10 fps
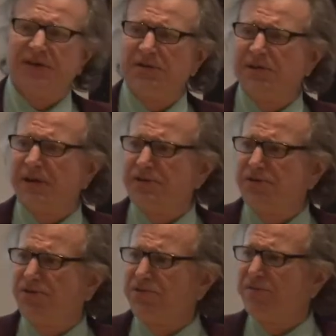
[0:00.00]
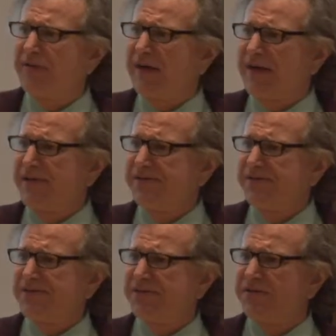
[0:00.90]
technological
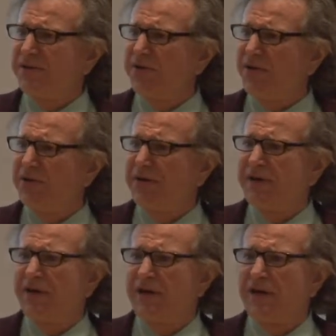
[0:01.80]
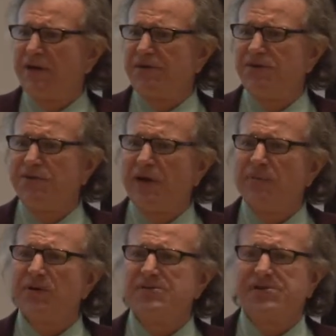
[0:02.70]
device that you're all carrying on you, and
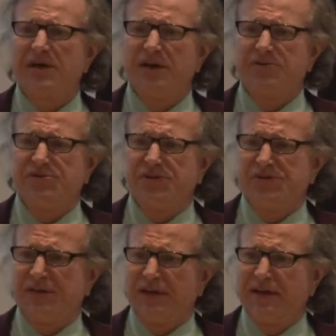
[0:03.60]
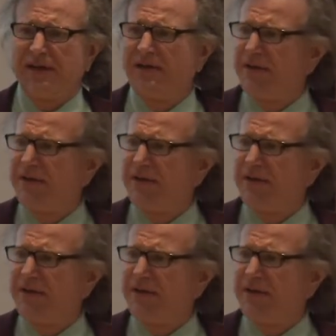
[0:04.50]
I'm going to sound just like